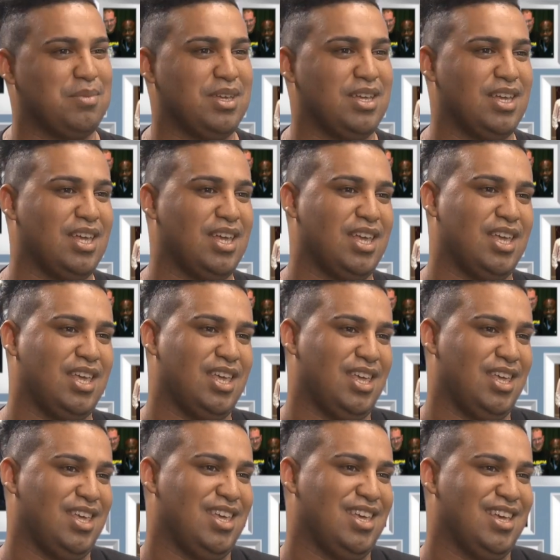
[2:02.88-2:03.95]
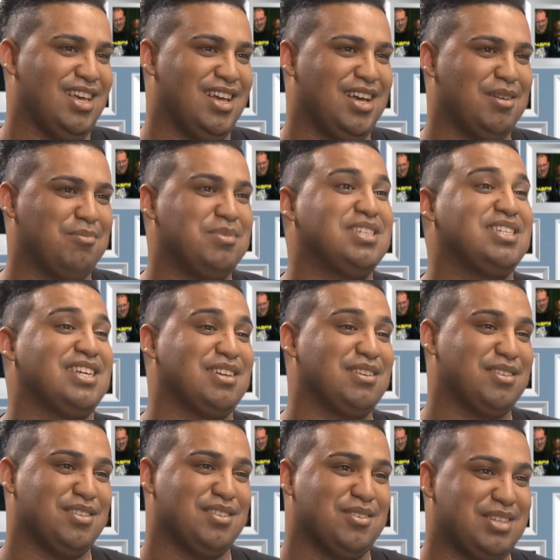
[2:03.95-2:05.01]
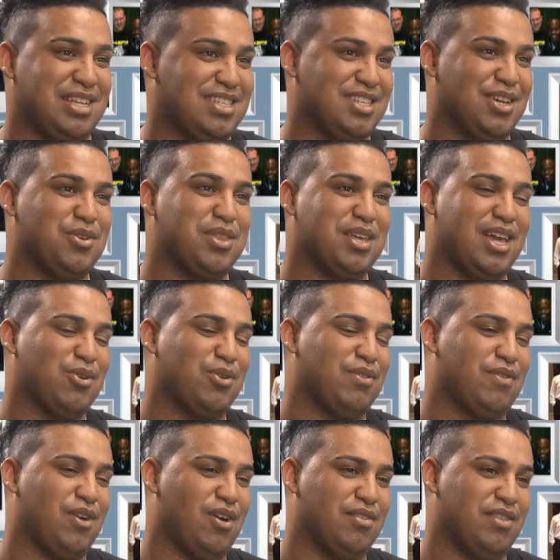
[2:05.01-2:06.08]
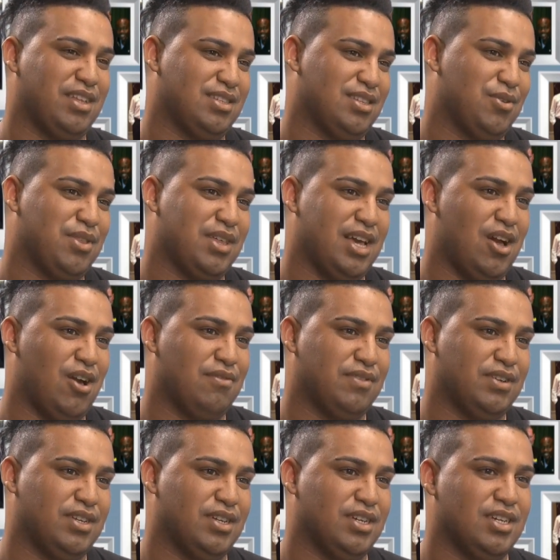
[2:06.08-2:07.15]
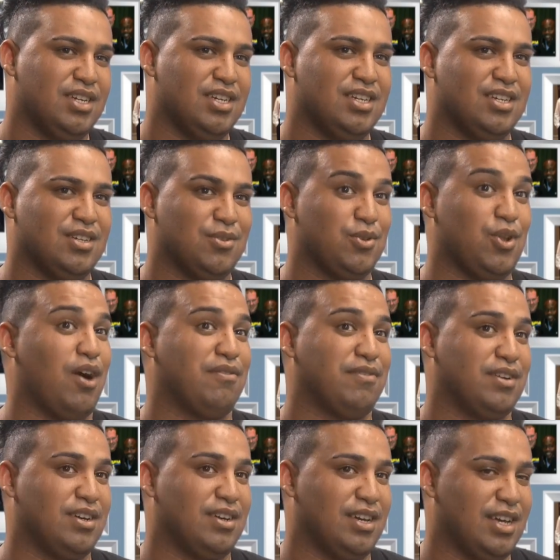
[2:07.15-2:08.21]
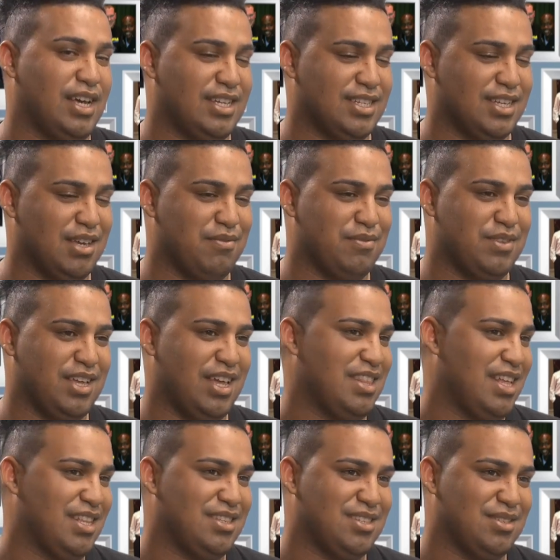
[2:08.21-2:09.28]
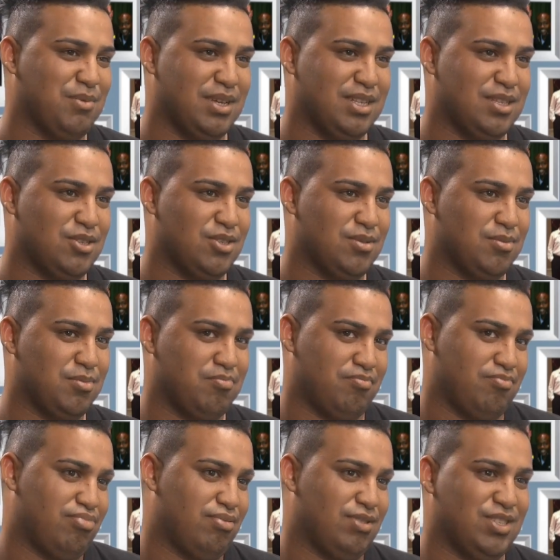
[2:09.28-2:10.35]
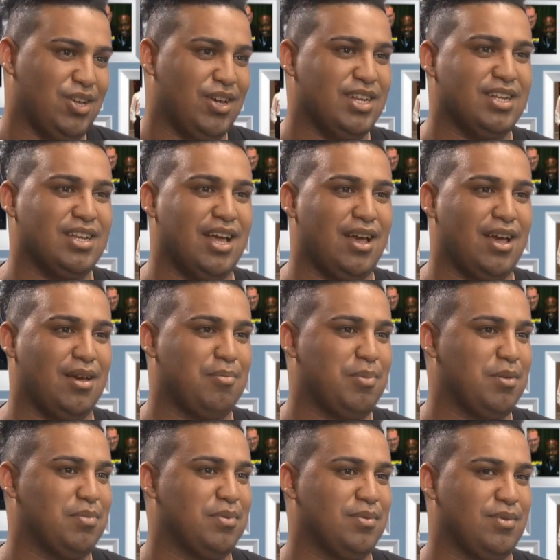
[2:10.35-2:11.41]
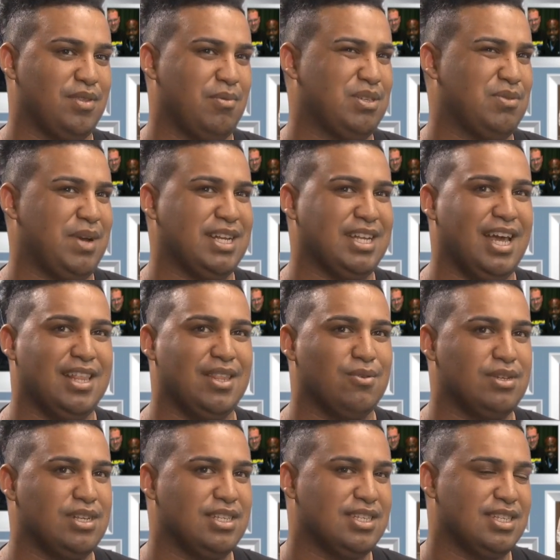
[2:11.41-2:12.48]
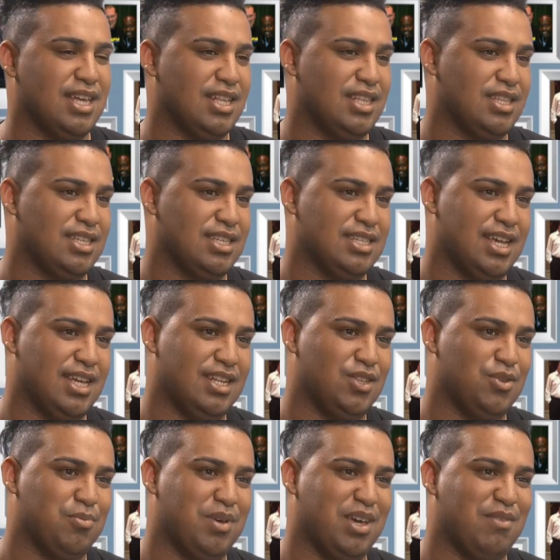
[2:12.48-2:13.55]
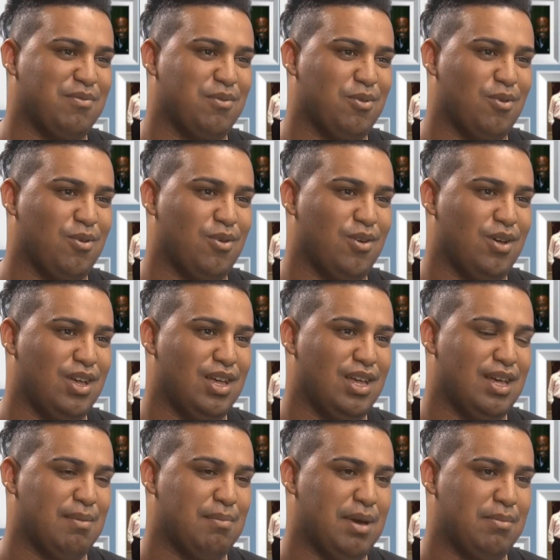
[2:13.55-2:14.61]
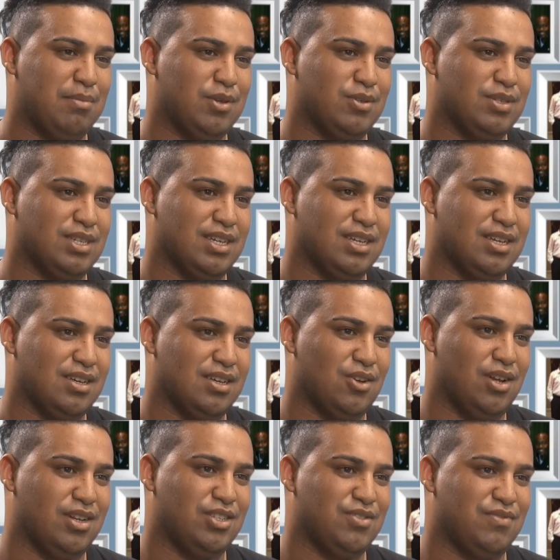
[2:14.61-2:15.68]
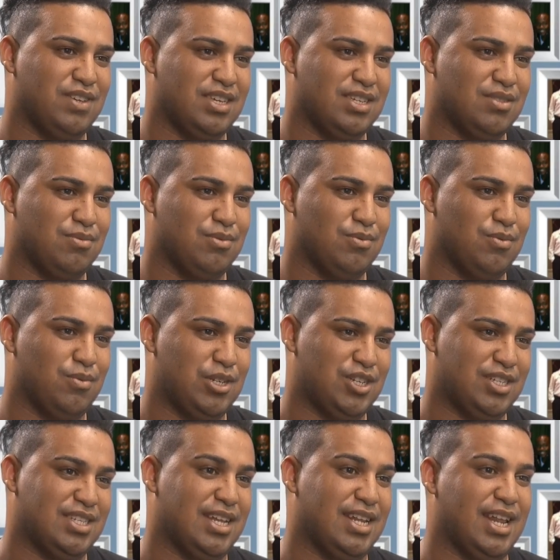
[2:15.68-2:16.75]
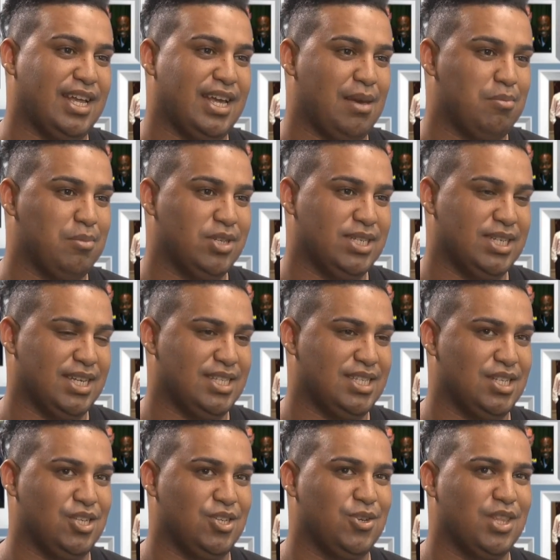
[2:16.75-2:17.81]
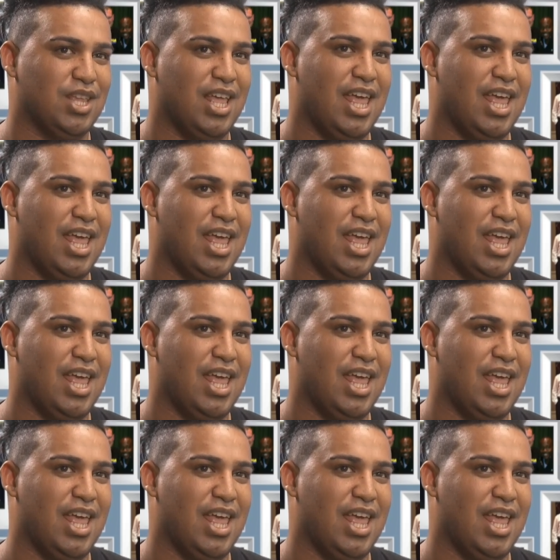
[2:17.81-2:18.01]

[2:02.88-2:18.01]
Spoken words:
me sing, because that's the only thing I could have. That's the only thing I could offer as a gift, and that's where it started. There was one guy in the audience that decided to pay for my music college fees, which I studied at Cape Music Institute.